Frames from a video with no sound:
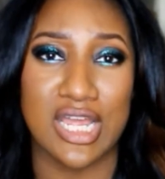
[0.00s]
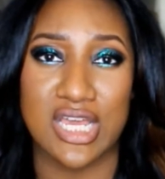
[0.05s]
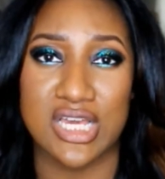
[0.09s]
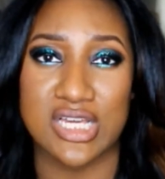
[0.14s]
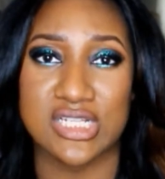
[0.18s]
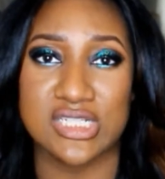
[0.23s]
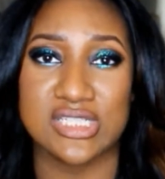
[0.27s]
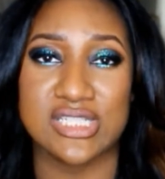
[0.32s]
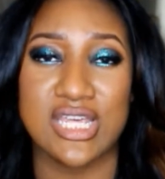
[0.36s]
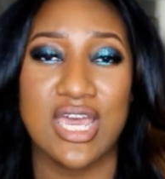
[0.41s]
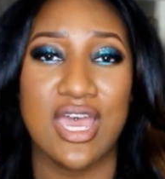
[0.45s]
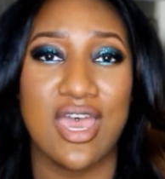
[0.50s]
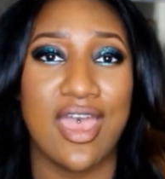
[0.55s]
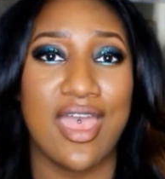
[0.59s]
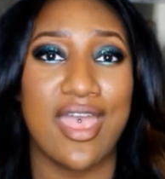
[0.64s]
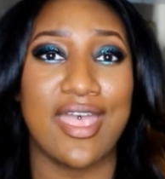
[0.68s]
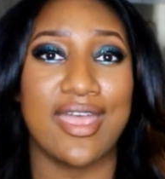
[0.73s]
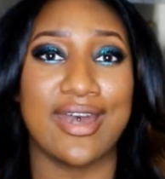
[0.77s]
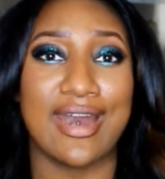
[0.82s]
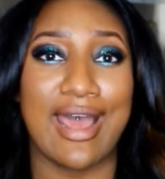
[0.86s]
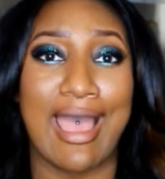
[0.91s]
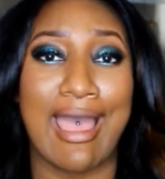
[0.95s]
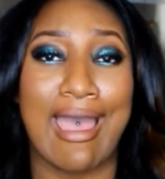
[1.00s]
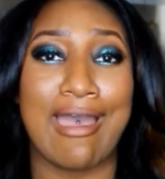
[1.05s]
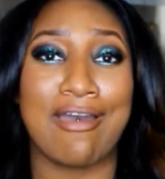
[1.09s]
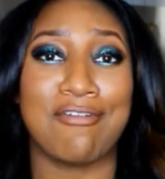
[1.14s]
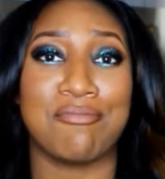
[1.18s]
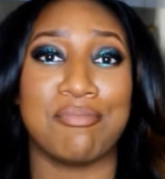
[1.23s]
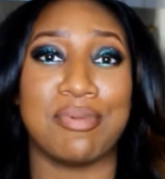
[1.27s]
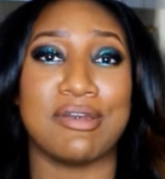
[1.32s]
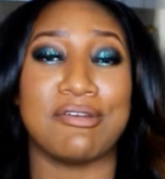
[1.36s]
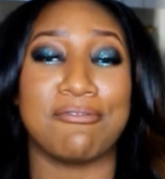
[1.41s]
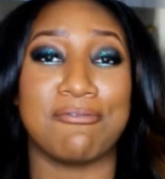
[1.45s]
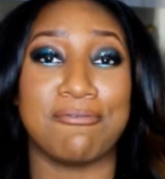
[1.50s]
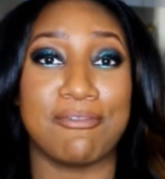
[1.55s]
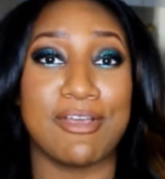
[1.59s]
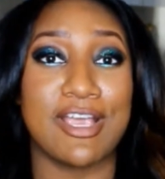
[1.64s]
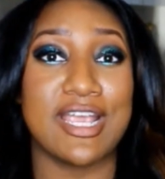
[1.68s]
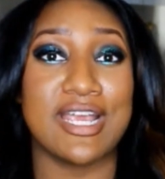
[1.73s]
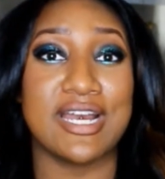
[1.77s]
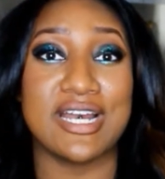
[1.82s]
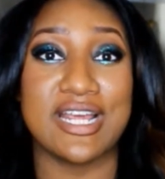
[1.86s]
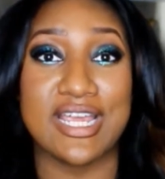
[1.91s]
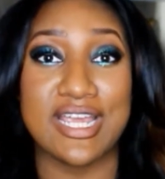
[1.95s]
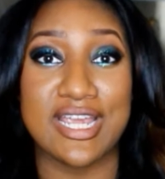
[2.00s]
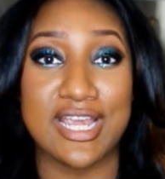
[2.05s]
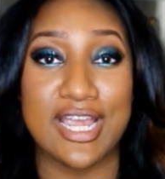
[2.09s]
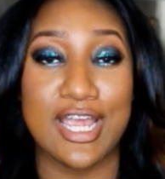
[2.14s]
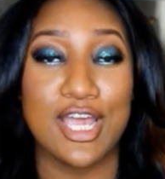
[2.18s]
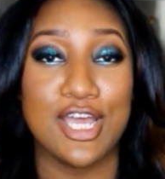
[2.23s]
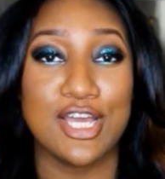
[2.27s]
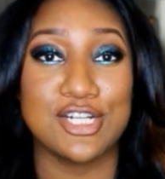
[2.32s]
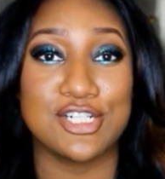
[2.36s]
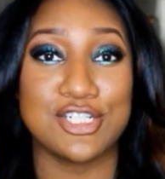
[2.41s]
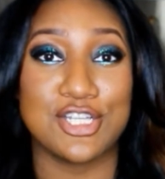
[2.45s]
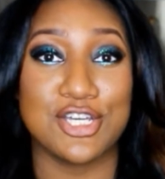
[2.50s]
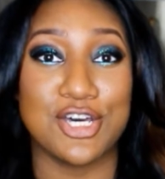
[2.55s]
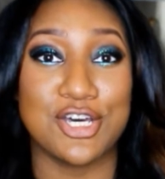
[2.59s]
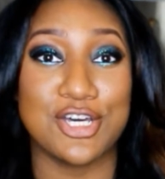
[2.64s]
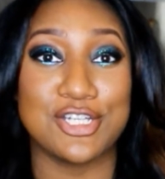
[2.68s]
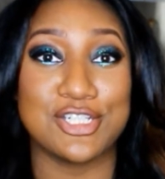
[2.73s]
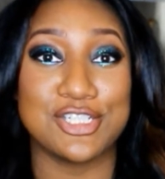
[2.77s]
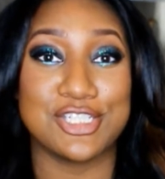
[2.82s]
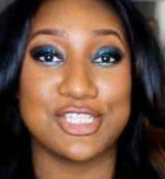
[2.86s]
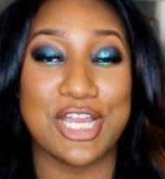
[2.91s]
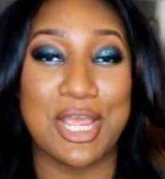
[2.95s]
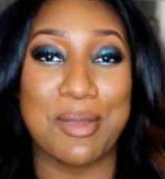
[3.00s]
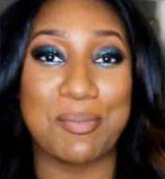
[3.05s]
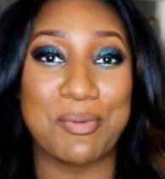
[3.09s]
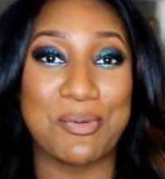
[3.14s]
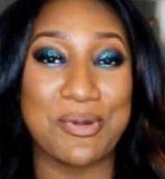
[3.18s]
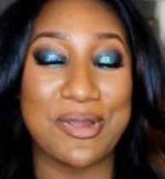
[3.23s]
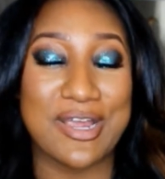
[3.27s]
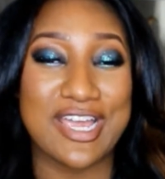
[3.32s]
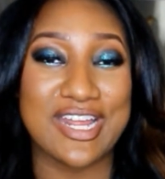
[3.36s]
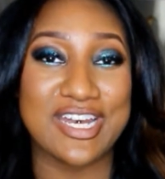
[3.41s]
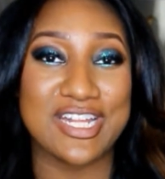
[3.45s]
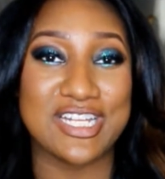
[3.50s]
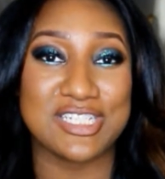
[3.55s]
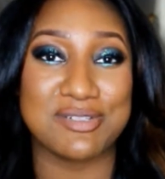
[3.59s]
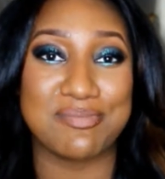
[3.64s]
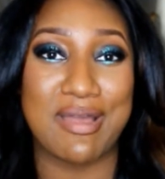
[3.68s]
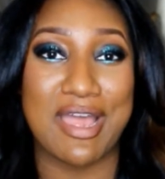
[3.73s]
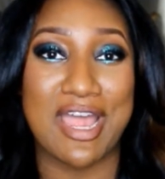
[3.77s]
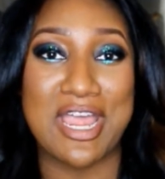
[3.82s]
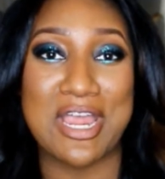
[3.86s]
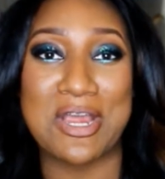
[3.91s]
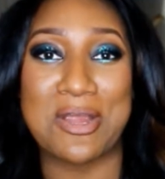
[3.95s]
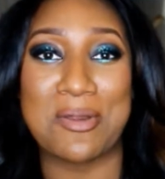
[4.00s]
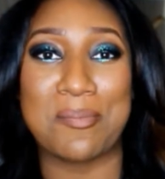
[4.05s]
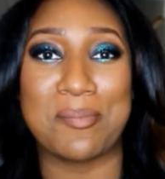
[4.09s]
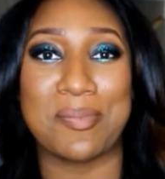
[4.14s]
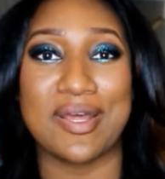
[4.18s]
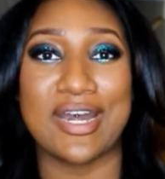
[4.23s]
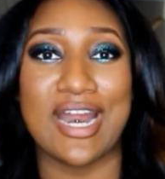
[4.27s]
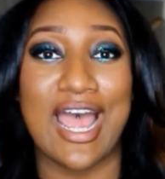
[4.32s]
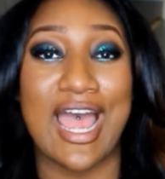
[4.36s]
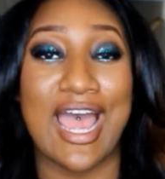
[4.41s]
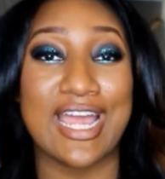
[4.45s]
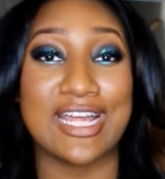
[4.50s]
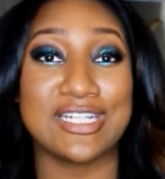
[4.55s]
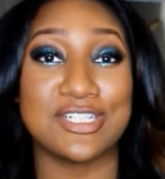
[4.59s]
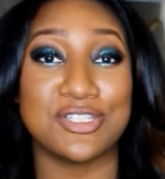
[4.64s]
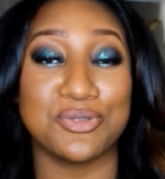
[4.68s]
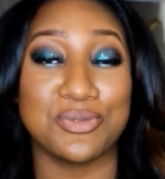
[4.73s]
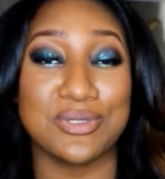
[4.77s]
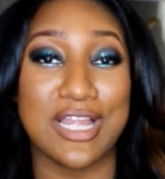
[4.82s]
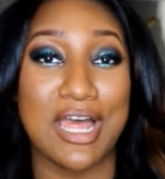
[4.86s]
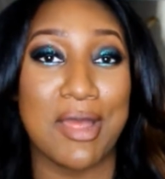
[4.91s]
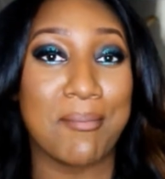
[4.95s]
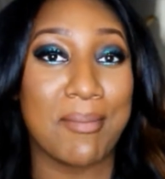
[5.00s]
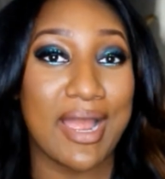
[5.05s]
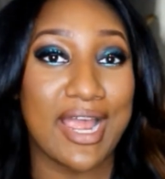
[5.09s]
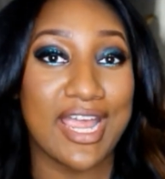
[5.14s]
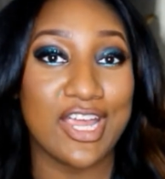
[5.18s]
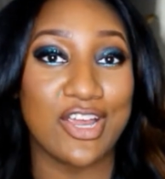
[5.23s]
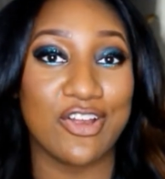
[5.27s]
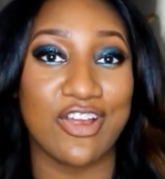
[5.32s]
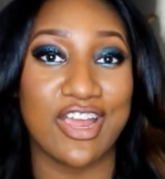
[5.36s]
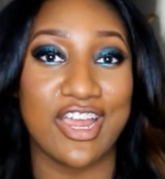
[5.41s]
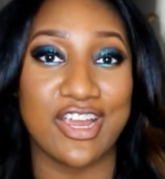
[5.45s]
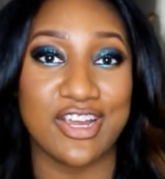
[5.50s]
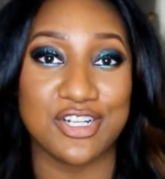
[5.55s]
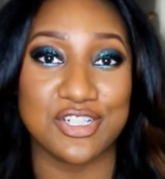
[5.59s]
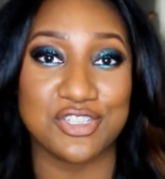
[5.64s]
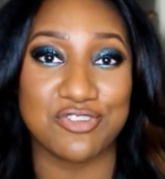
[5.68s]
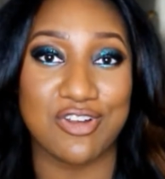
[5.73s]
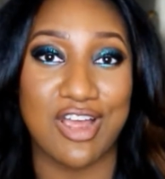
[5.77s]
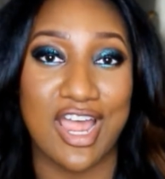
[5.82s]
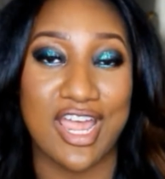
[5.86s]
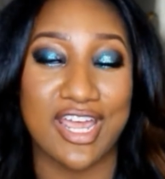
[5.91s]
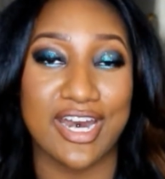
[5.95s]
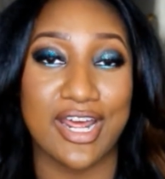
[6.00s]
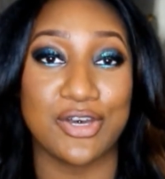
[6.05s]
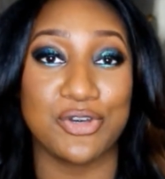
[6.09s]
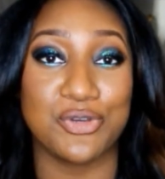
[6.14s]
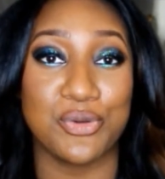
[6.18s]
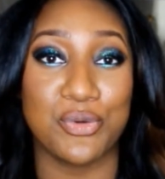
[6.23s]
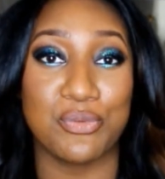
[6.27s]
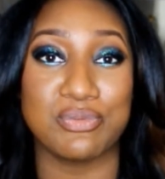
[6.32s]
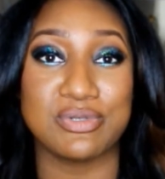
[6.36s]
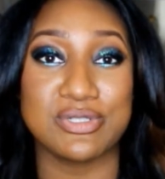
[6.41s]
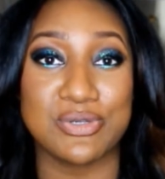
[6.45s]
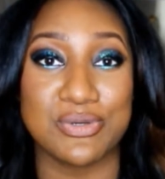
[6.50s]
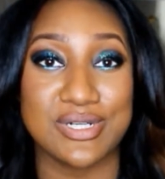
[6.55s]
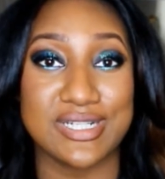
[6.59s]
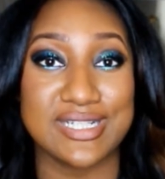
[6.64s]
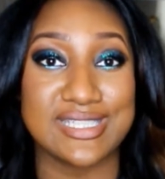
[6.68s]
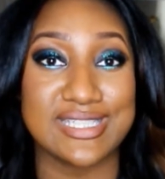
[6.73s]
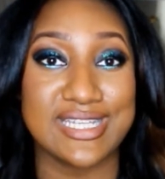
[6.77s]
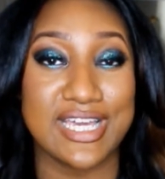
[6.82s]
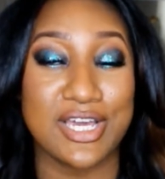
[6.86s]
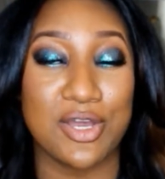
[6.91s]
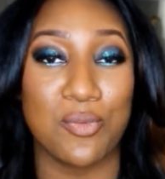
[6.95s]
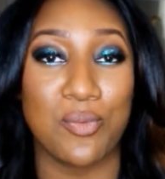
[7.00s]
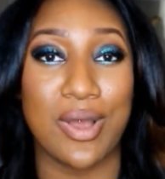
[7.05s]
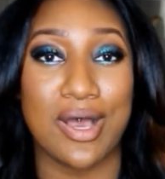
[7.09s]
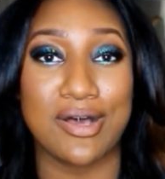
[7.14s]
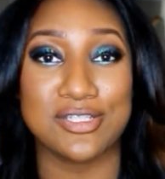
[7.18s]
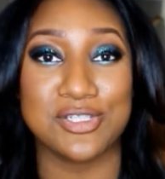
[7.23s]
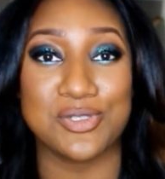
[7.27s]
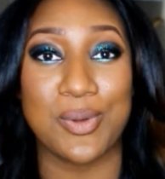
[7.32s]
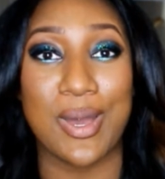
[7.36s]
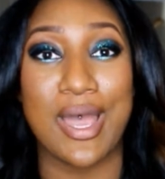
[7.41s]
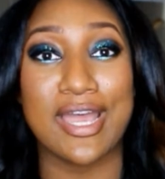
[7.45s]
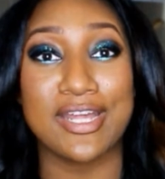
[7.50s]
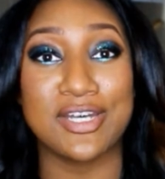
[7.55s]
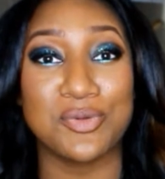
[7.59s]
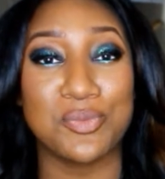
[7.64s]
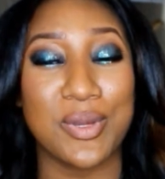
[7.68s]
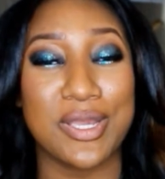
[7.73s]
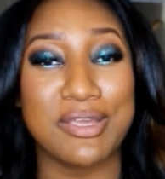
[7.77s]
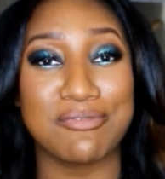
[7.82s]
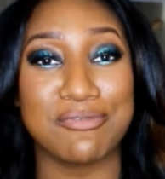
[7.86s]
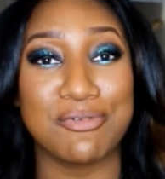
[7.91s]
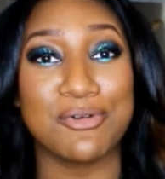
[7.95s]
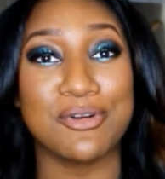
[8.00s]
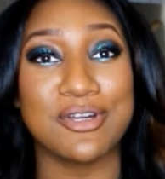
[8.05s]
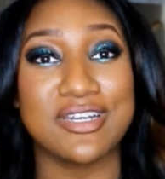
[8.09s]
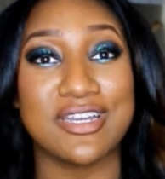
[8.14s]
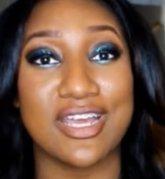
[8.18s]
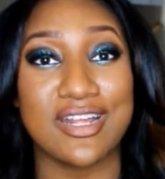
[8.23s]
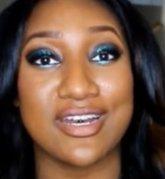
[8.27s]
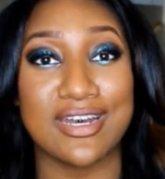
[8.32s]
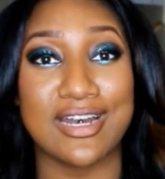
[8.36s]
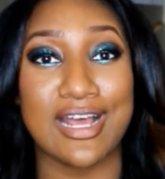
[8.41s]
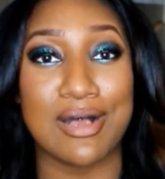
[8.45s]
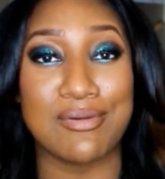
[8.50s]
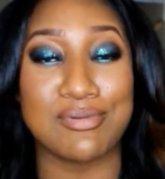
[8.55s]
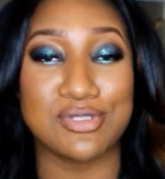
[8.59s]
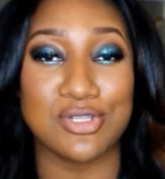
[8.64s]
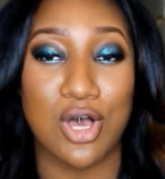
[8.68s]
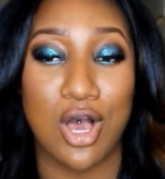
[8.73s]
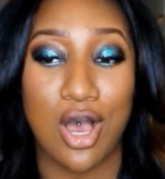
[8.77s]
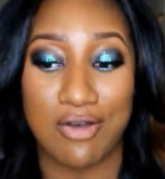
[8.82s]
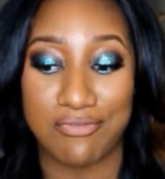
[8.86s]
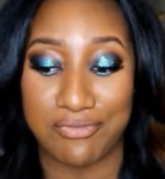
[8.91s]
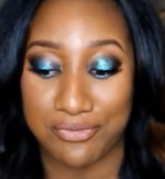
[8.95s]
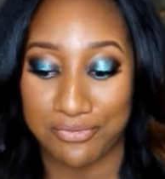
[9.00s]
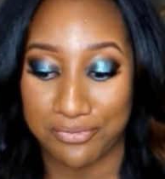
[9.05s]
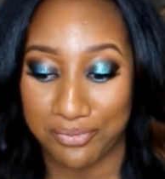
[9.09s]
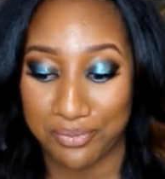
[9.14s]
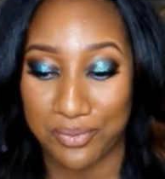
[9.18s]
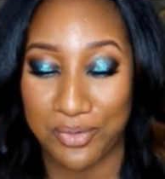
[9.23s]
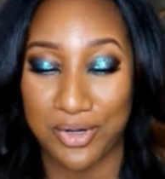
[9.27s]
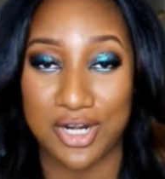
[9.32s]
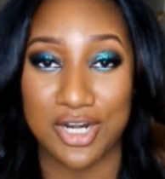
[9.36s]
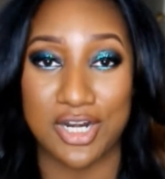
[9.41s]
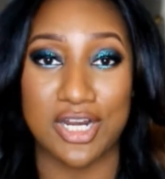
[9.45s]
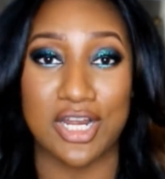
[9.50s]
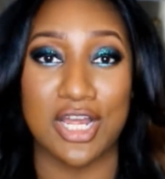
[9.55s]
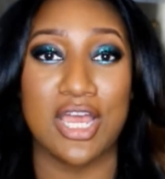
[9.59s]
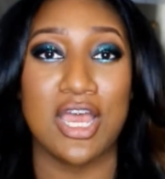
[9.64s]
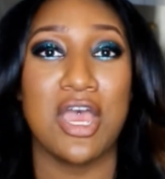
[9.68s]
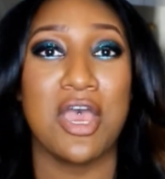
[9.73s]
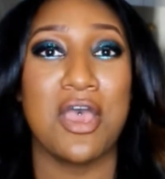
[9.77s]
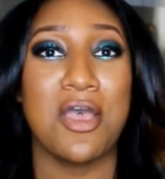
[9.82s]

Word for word: days and I have been fiending to shampoo and condition my hair, but I do let my hair air dry and I knew it was going to take a while, so I had to wait for a day that I was off work.